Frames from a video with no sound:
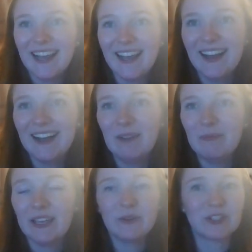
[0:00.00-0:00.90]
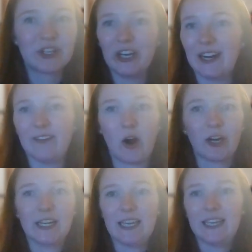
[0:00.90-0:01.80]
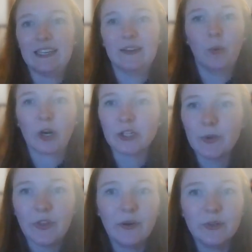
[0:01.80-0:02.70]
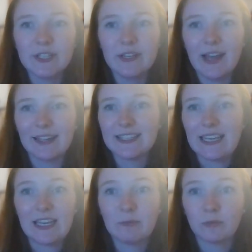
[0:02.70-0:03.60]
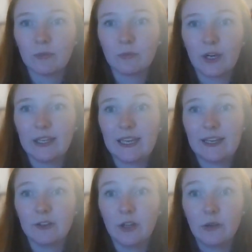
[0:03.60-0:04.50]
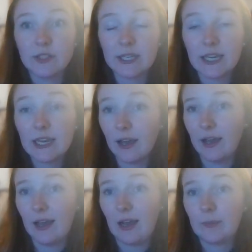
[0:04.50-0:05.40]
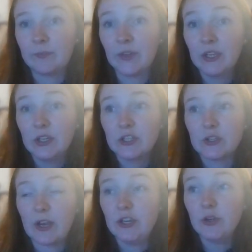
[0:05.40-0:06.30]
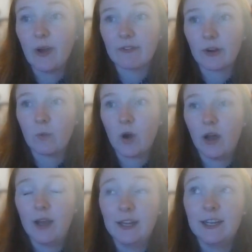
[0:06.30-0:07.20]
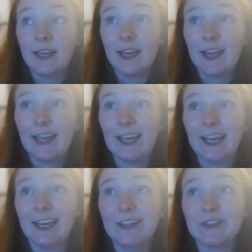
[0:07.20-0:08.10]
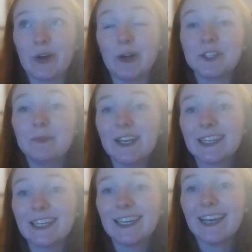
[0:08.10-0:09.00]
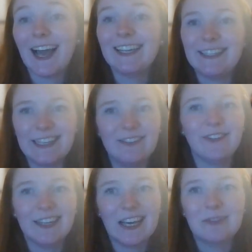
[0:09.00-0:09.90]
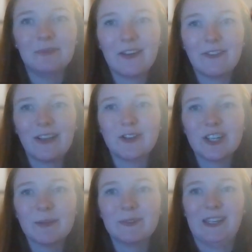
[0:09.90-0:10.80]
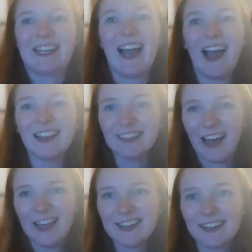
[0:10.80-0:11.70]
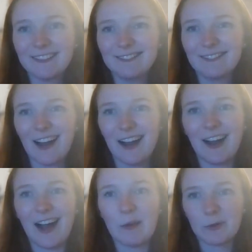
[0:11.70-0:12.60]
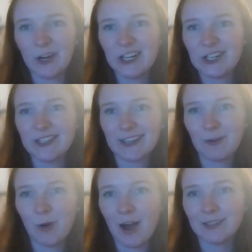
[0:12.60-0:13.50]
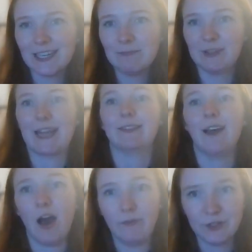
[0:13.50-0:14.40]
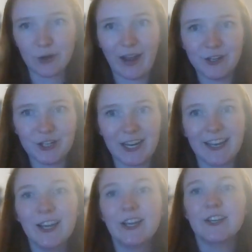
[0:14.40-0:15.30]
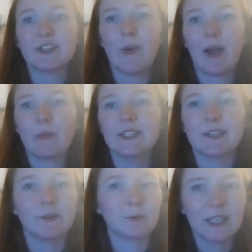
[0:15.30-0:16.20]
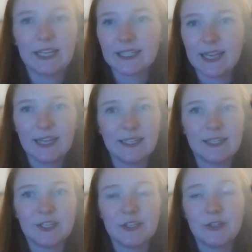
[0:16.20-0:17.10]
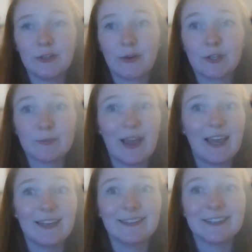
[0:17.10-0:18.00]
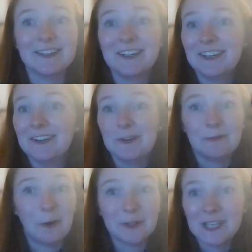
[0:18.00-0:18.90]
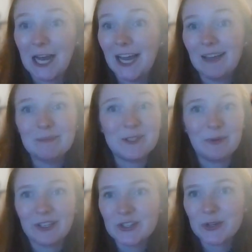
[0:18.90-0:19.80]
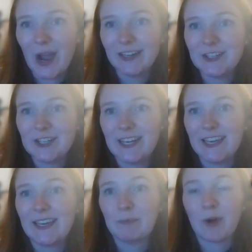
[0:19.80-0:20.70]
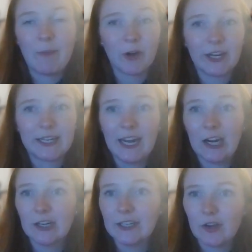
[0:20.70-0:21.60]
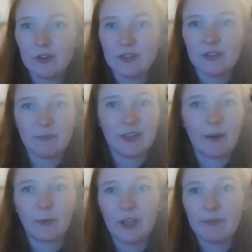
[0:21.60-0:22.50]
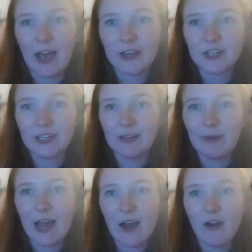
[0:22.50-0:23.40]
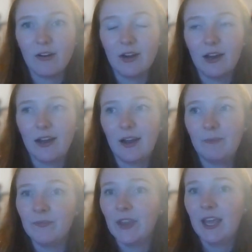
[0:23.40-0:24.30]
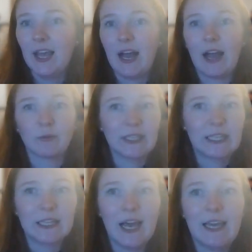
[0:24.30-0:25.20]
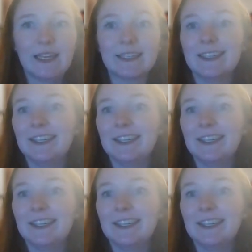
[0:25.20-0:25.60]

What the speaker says: it was good. I've already worked with that team really closely. So I knew everyone. And ultimately, I did find out in my fellowship that like I like operations and quality, but I love strategy. So I was really excited to spend full time doing strategy. Primary care is also something I'm really passionate about. I really like,